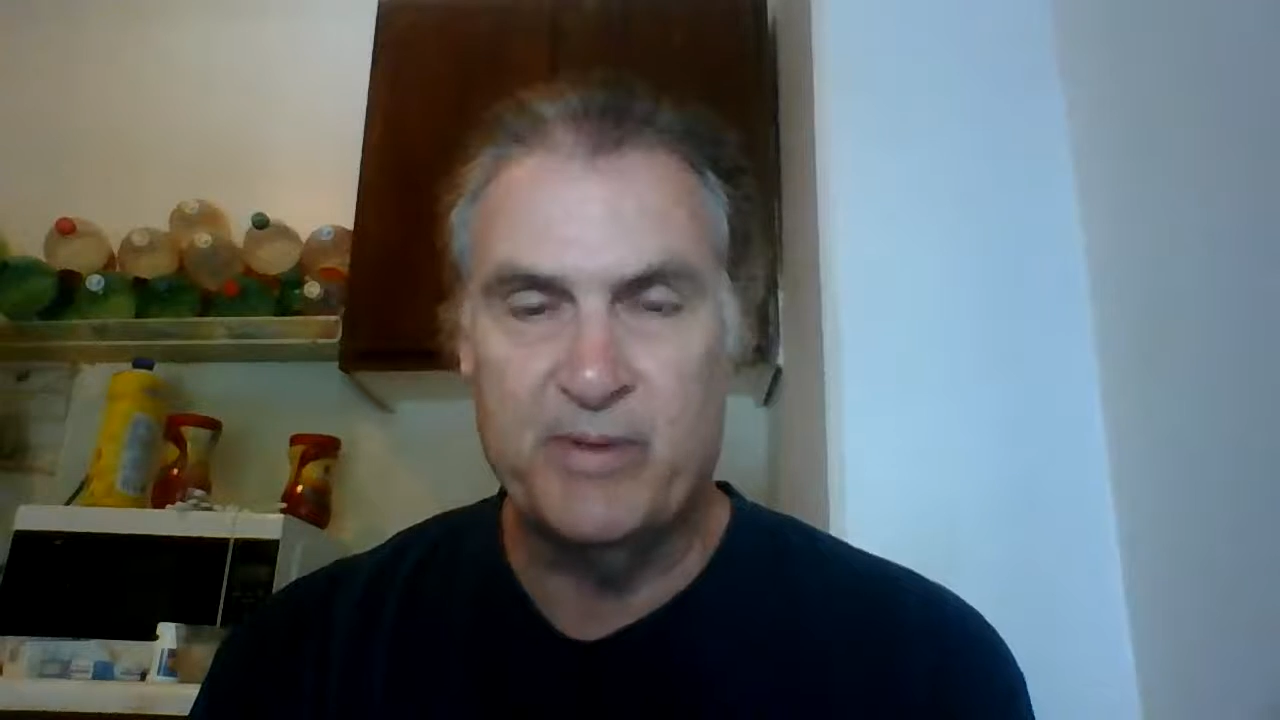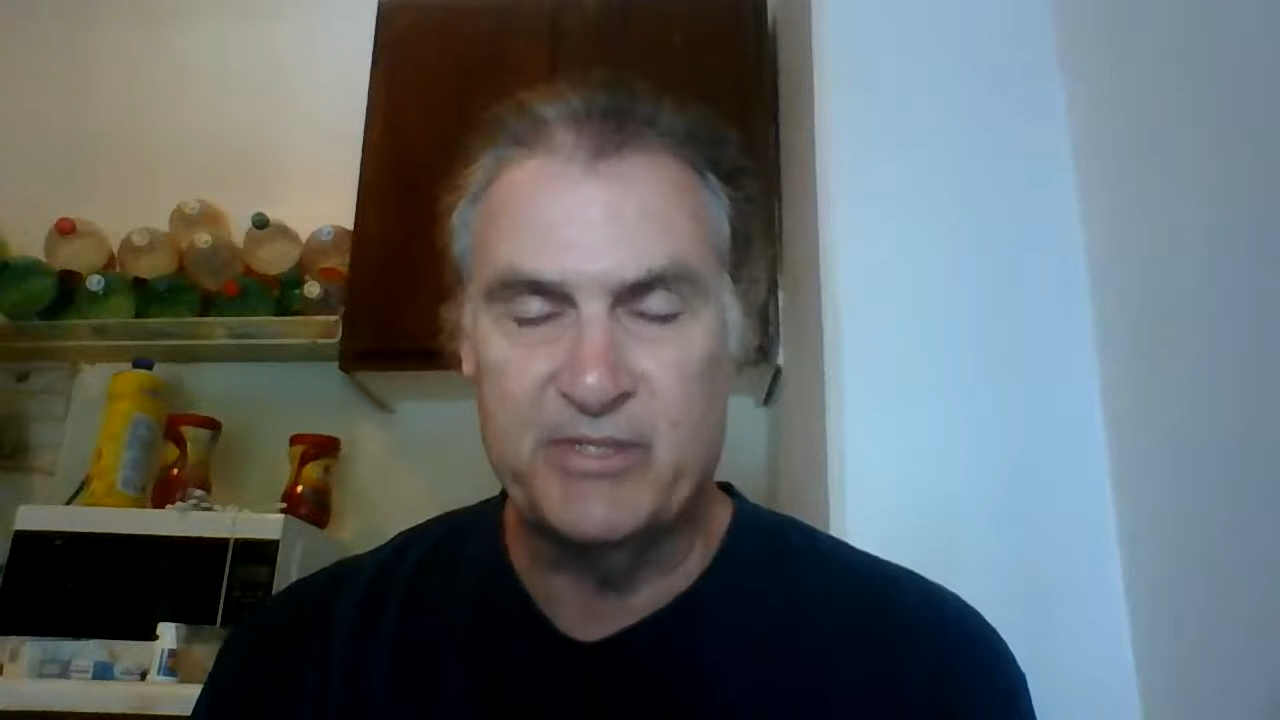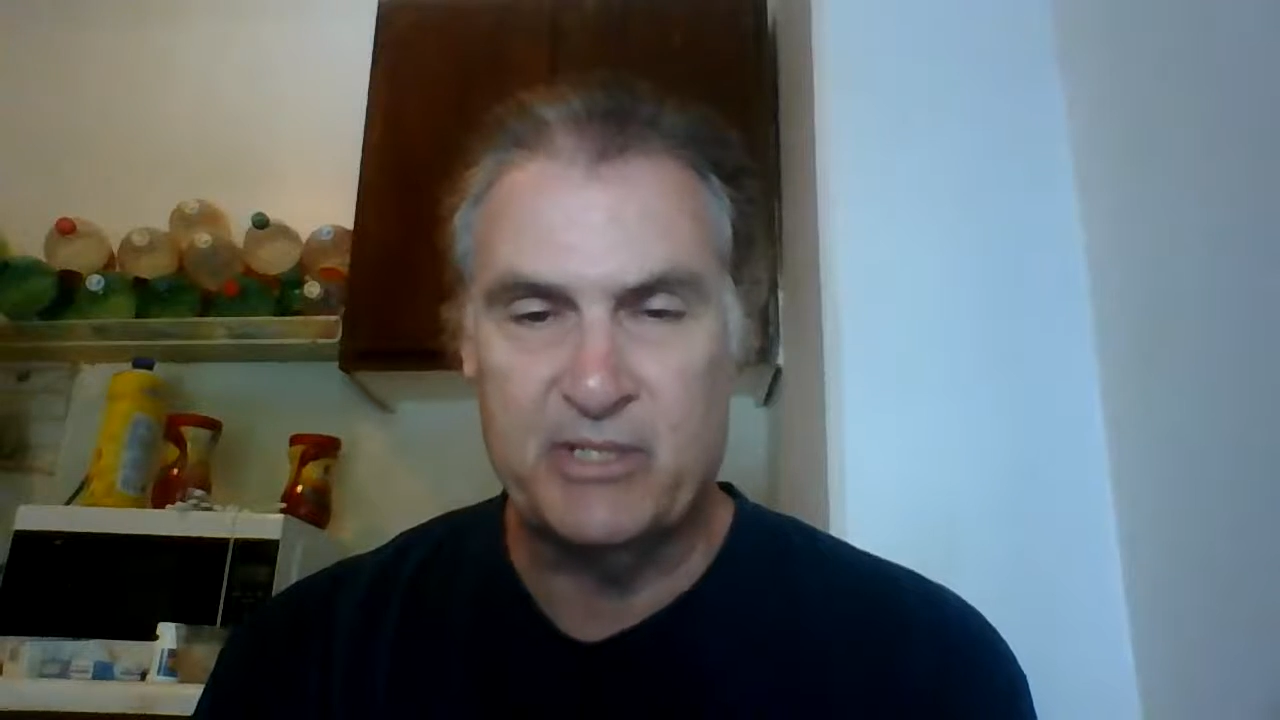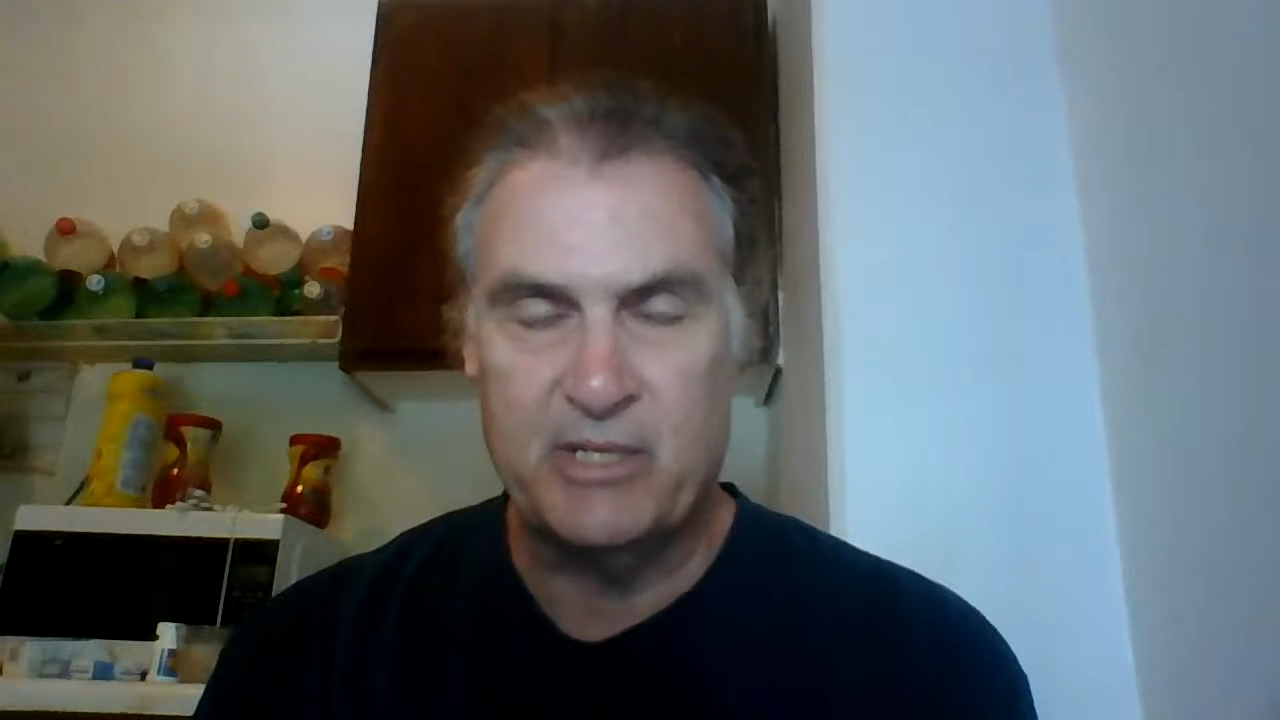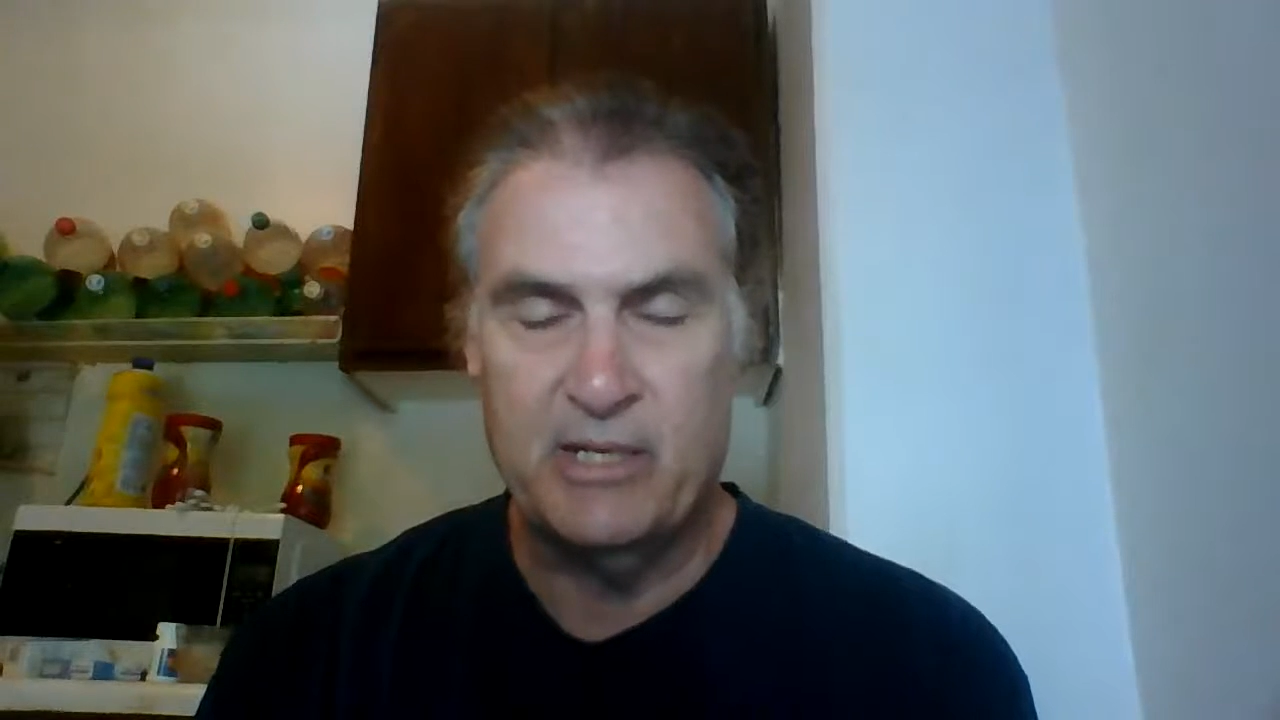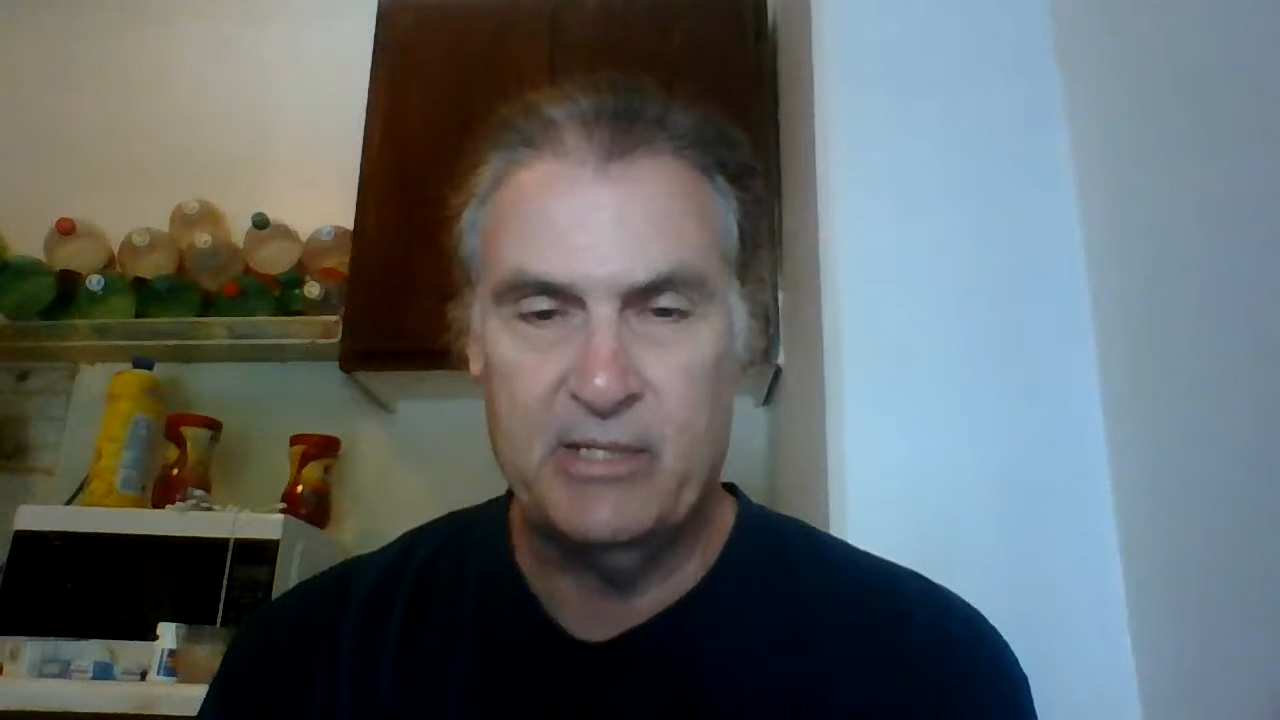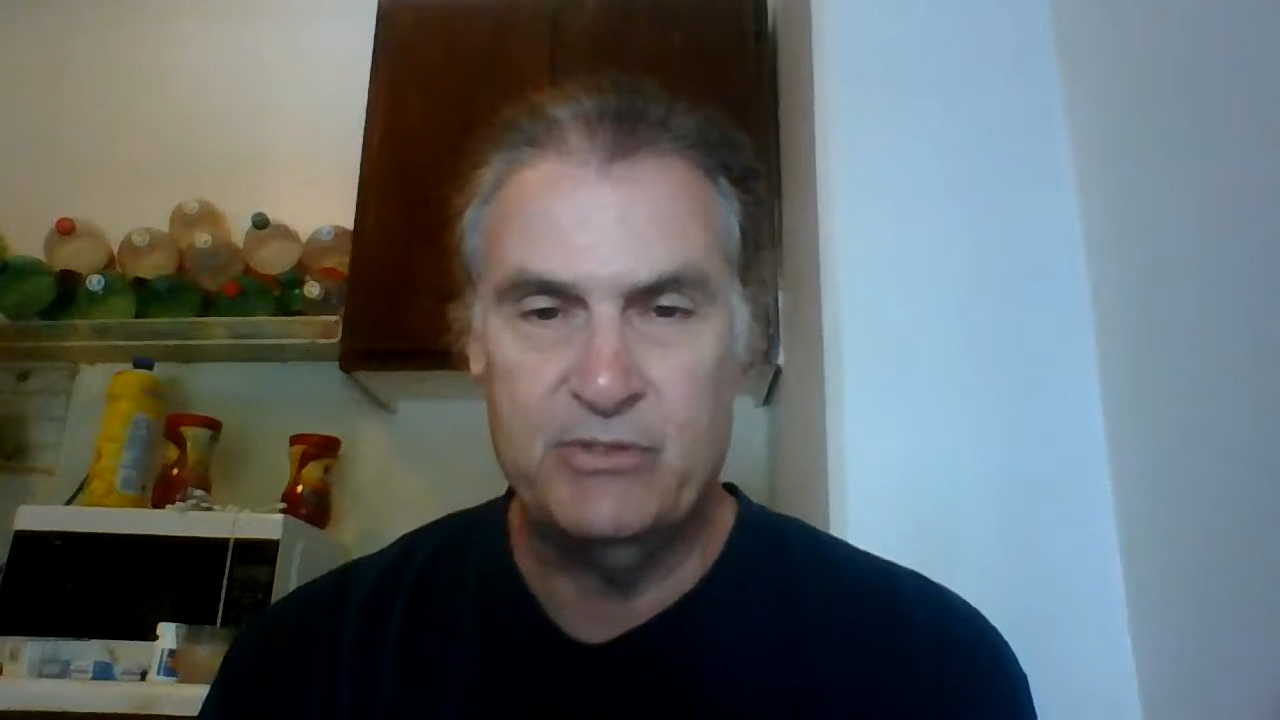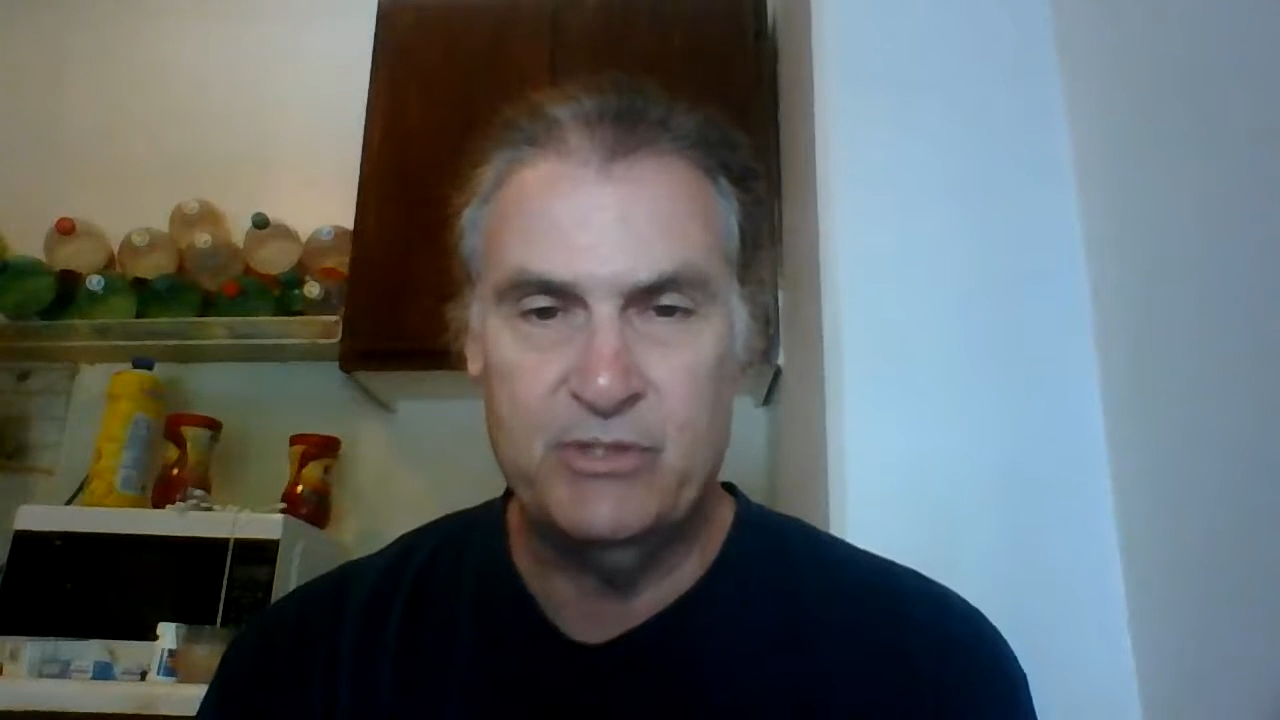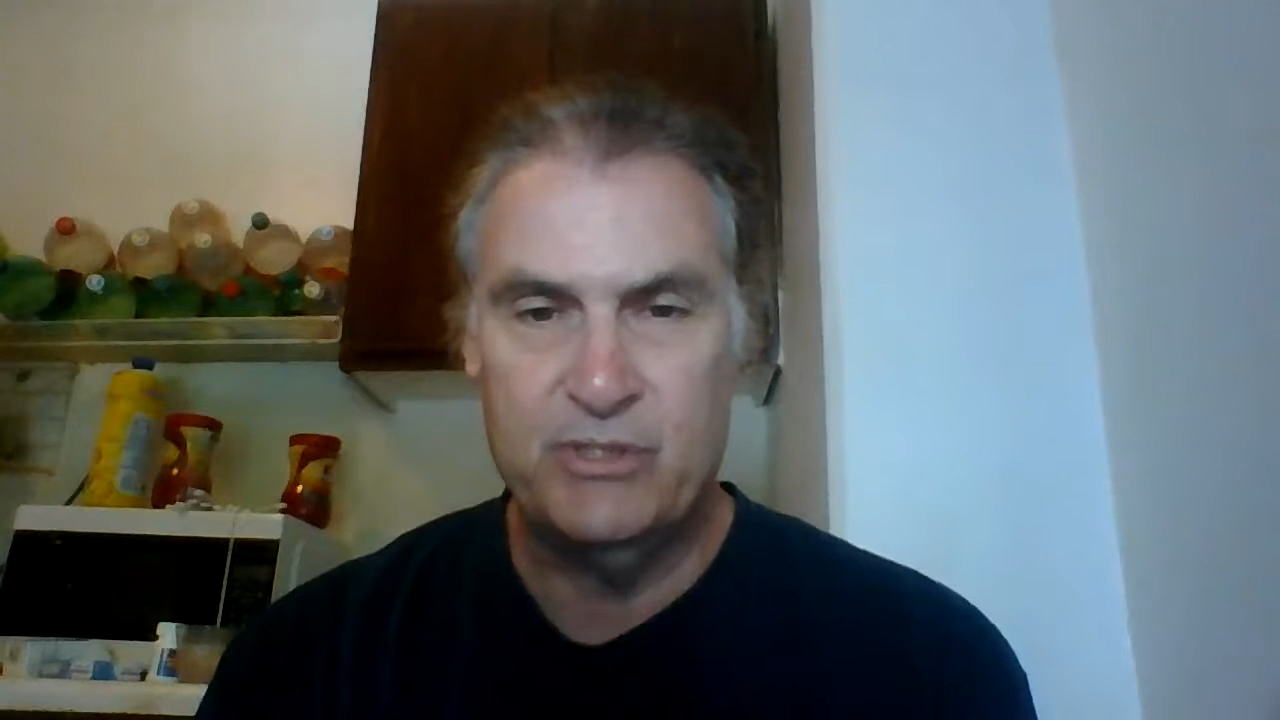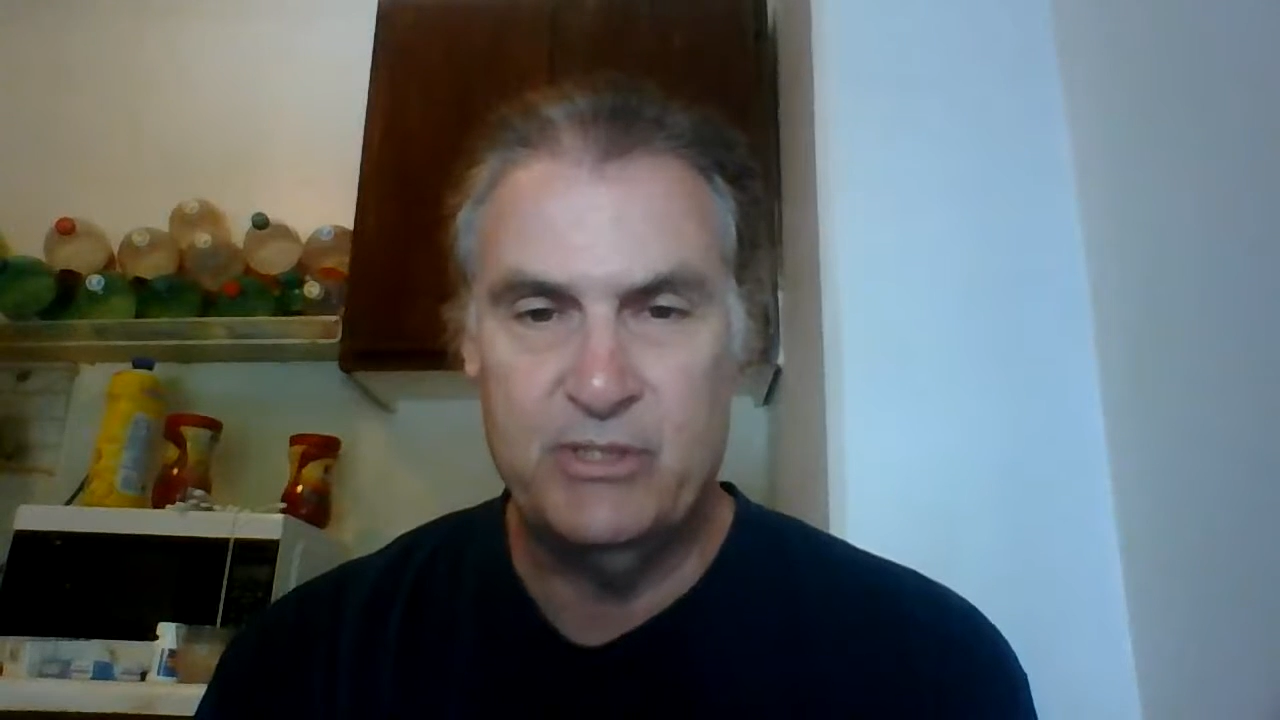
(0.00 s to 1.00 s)

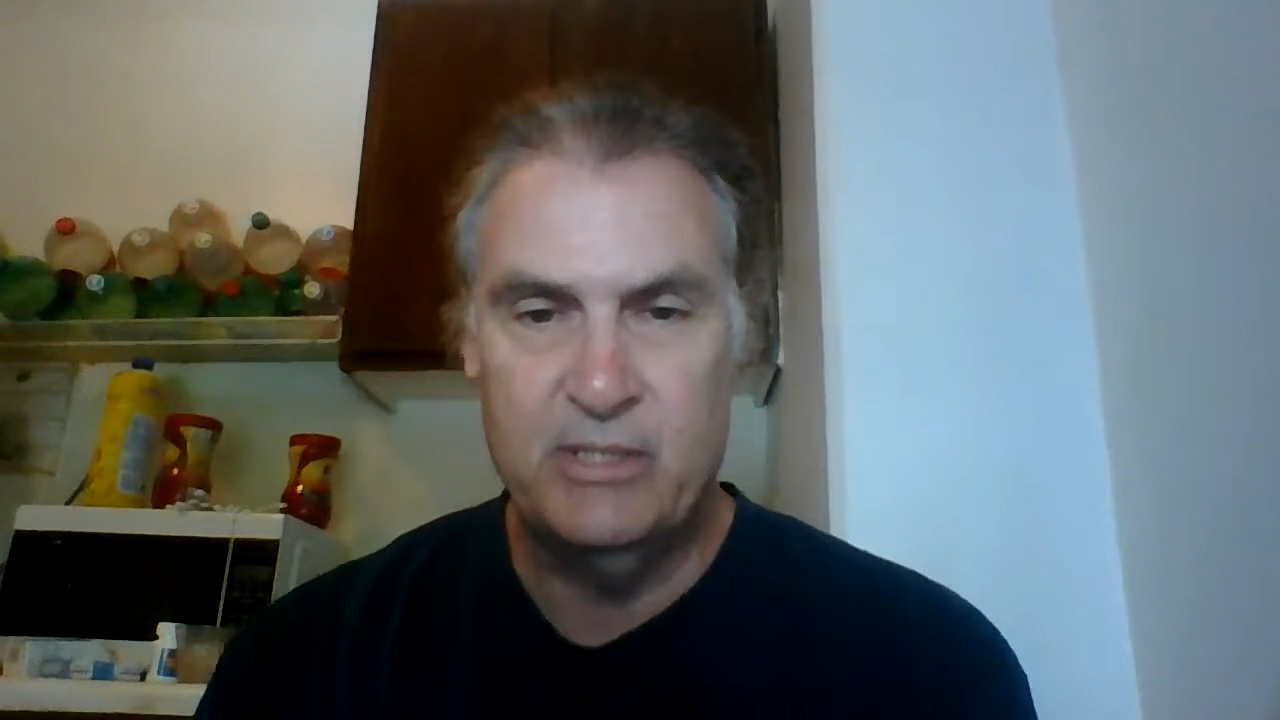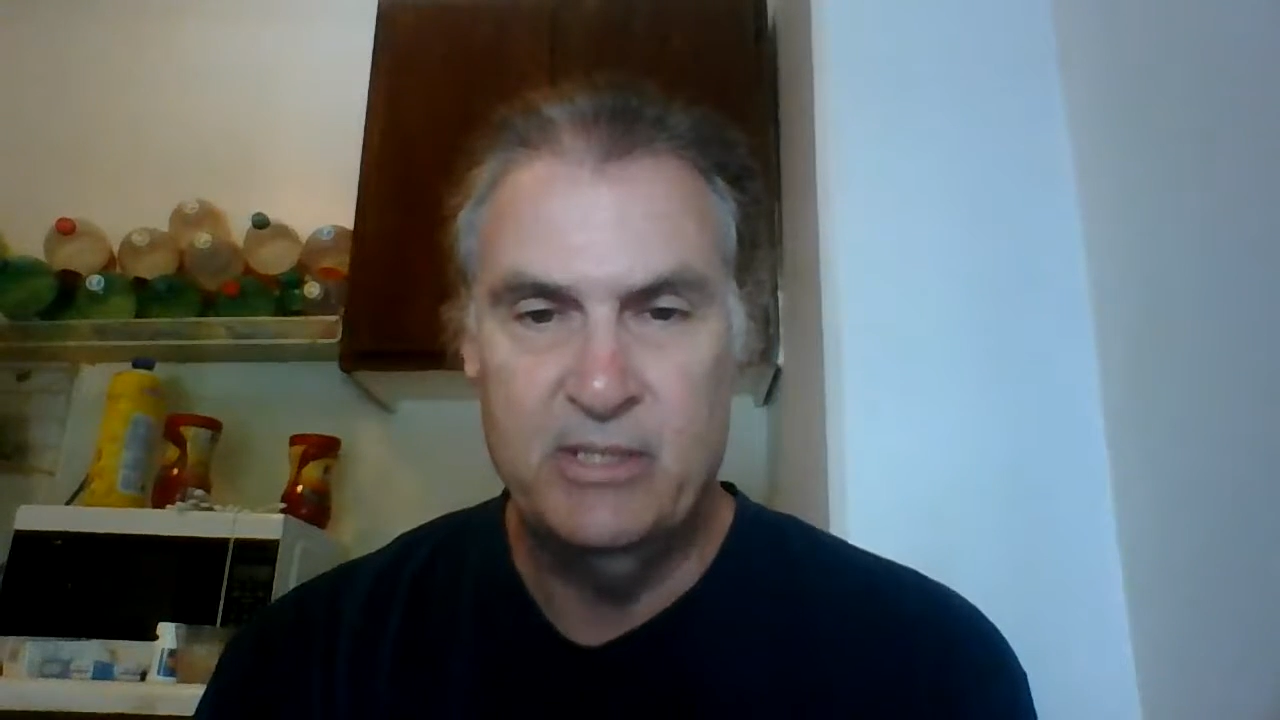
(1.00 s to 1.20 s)
psychiatrist,